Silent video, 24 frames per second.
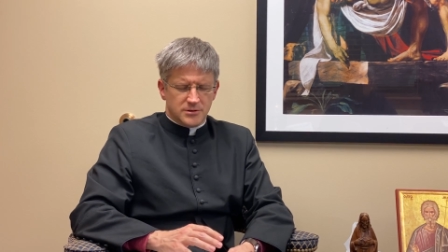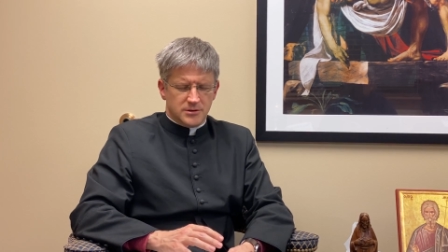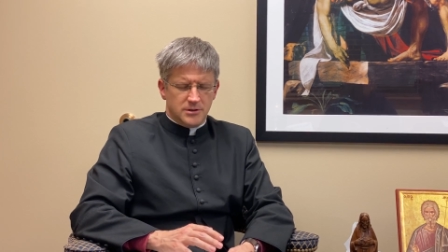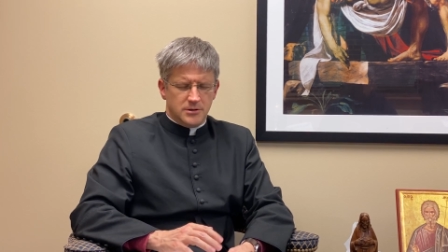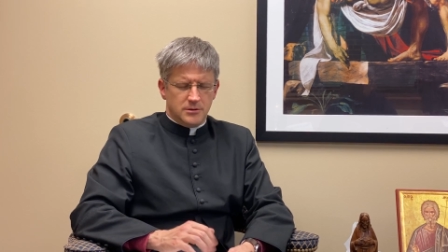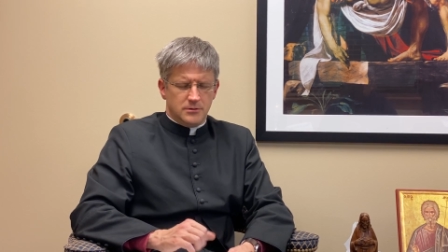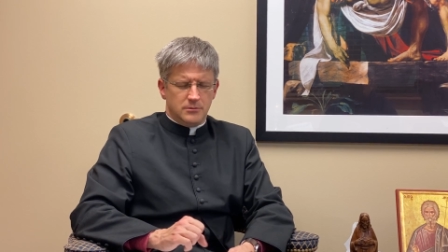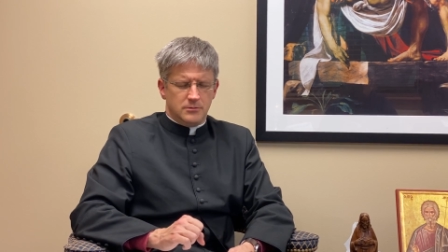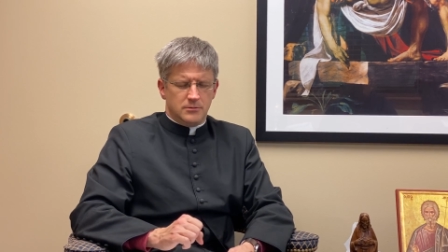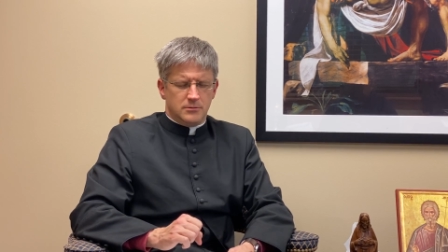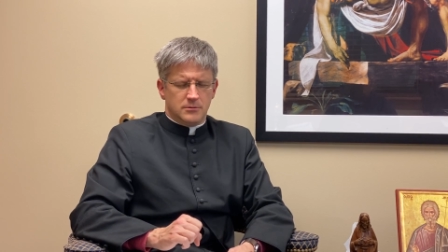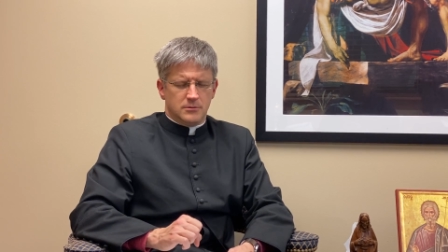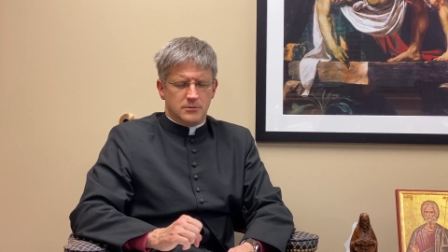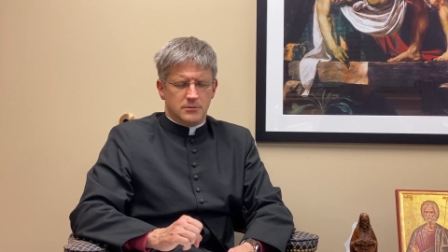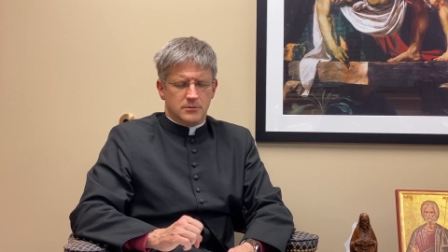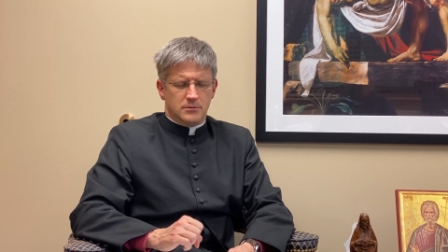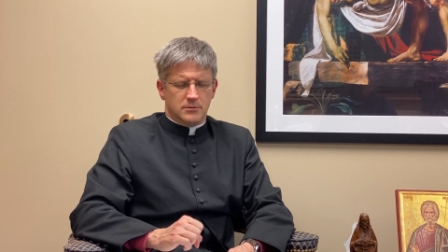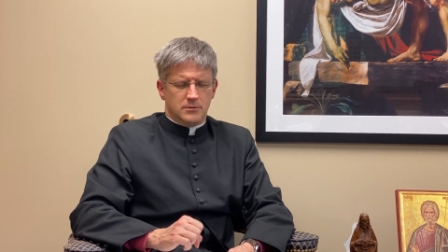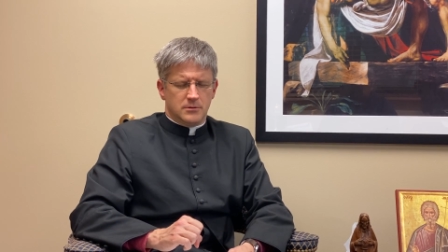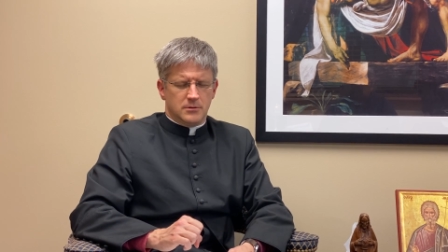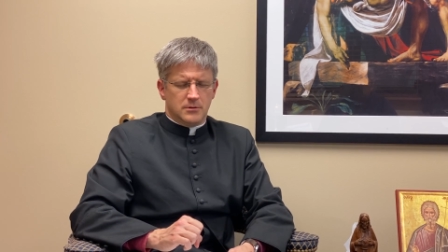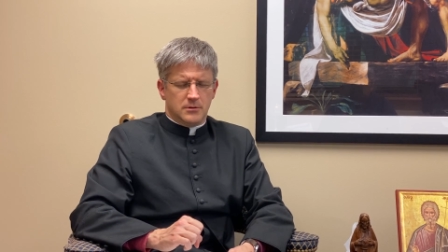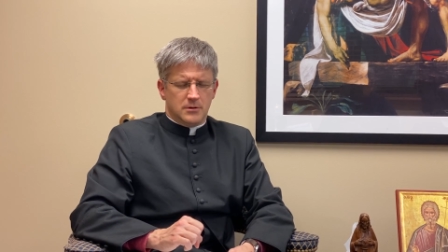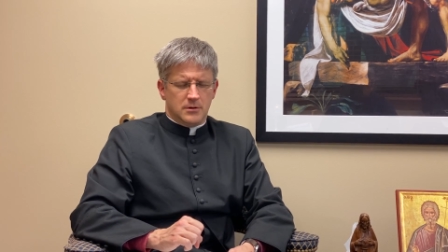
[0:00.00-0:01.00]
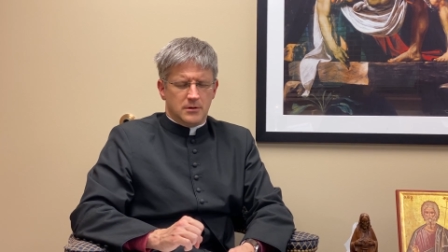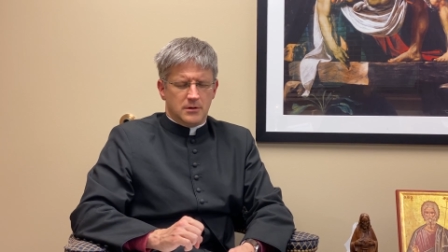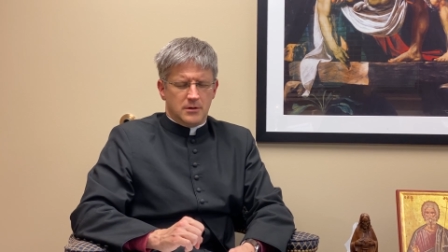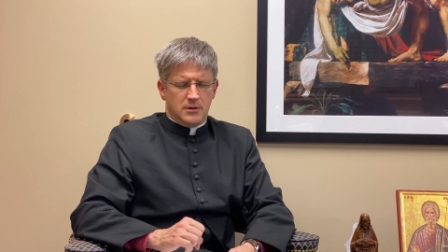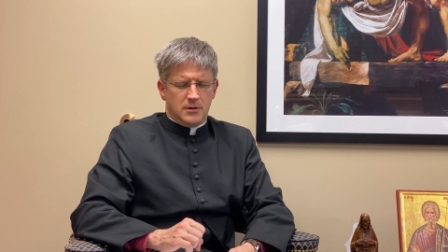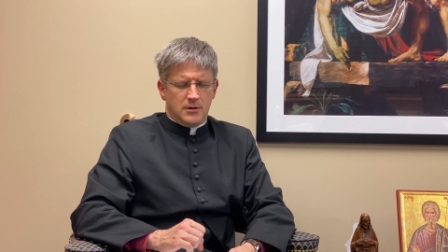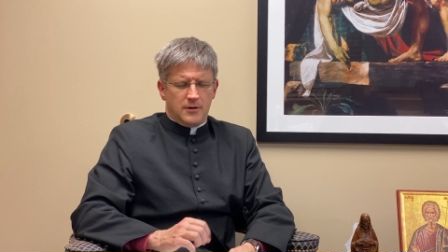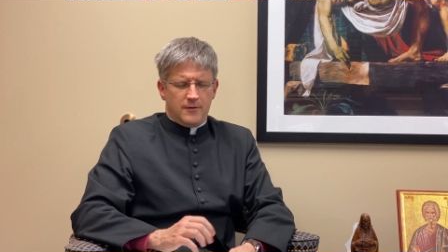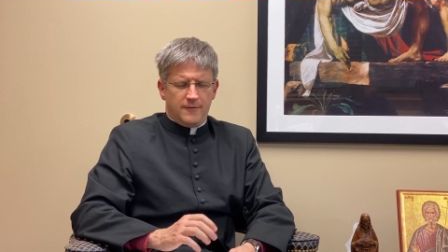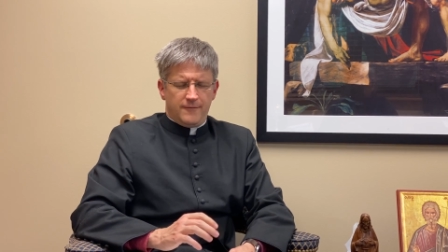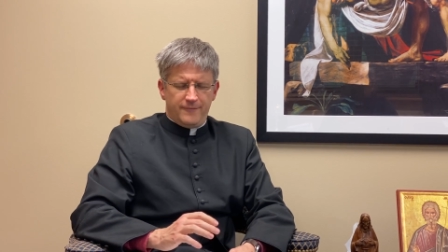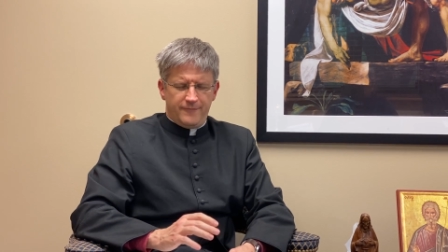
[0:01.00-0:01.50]
you,
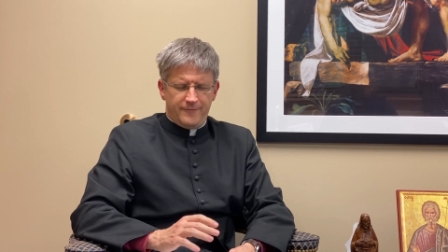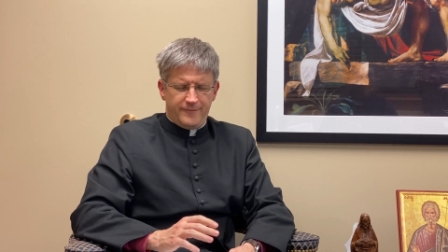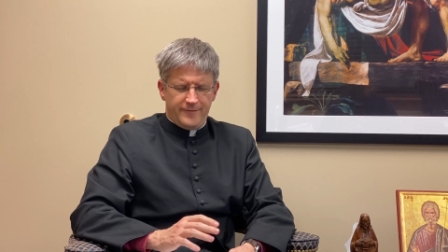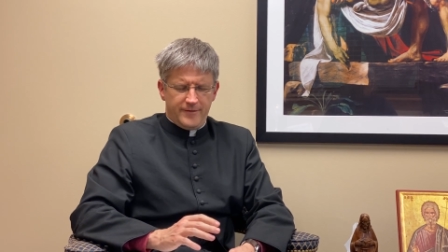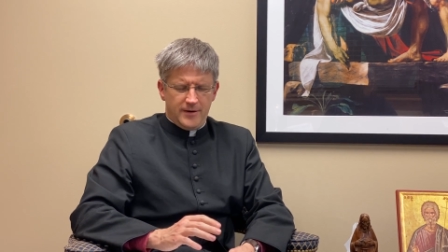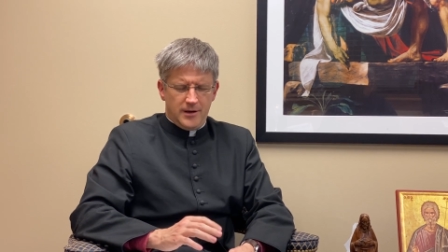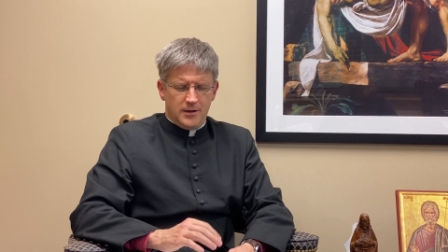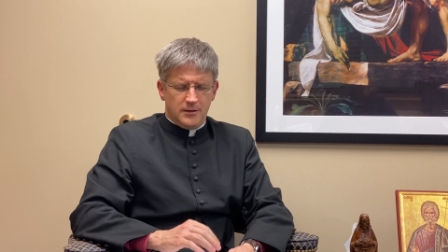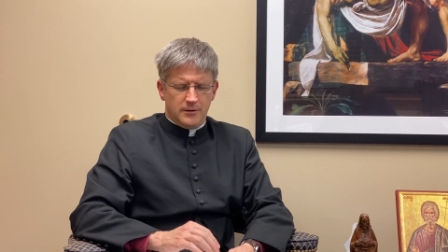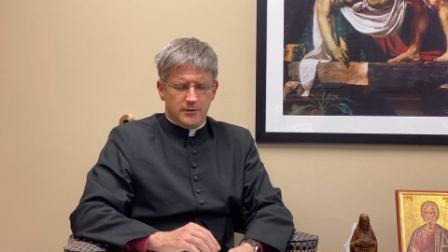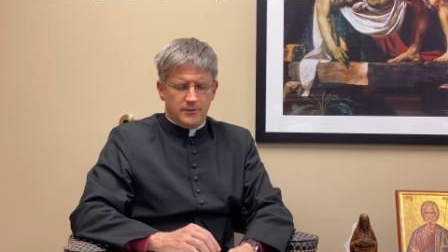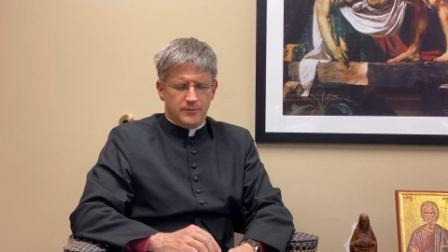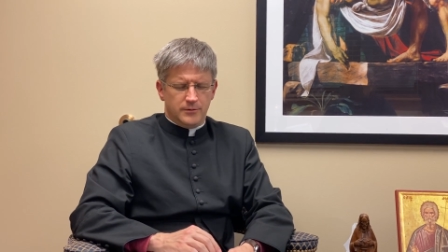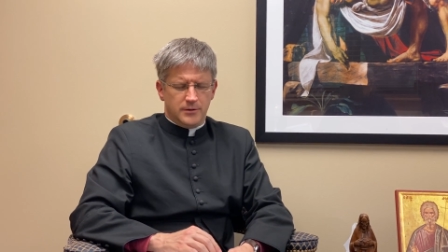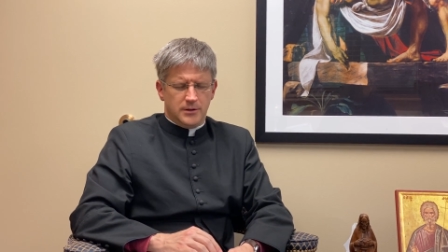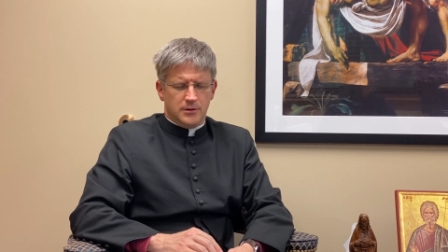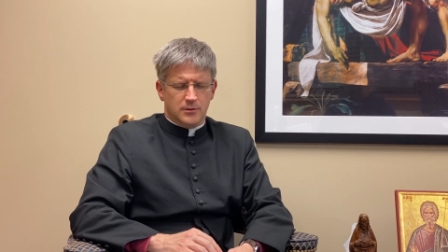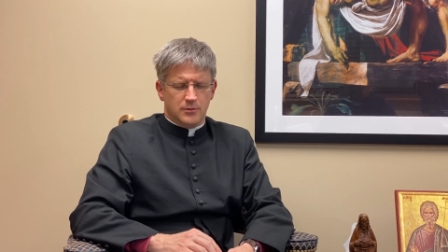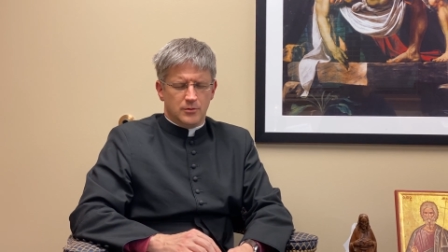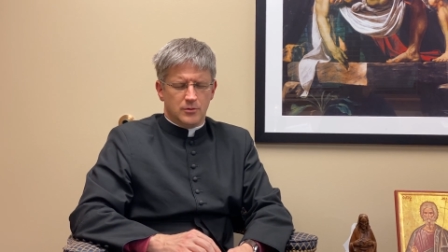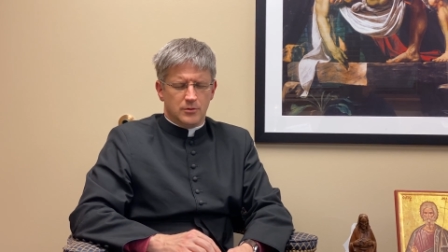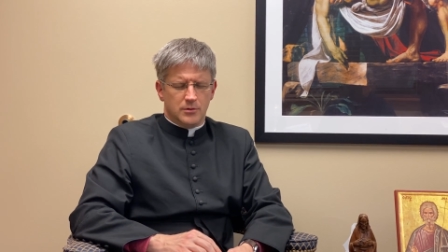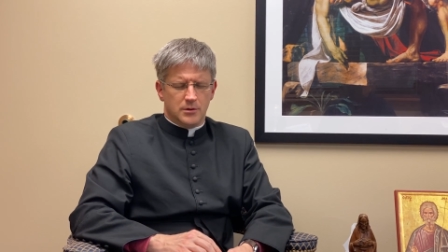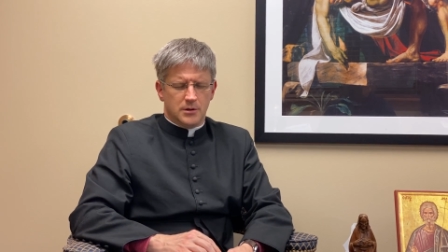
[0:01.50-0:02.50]
follow you,